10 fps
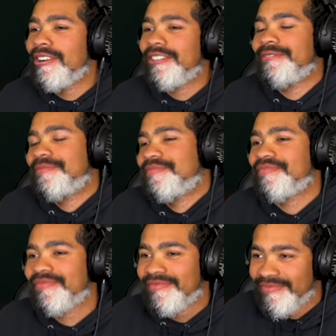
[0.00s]
I'm the killer.
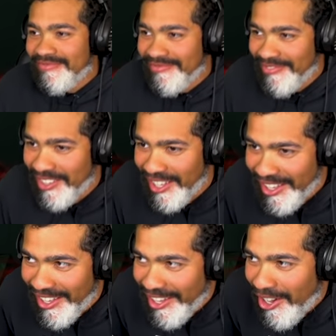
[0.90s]
I don't care.
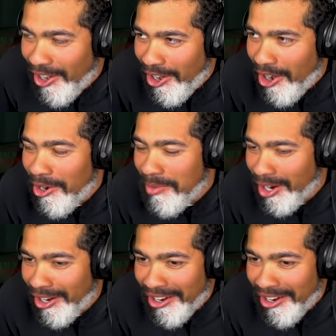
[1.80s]
Let's go, Omar.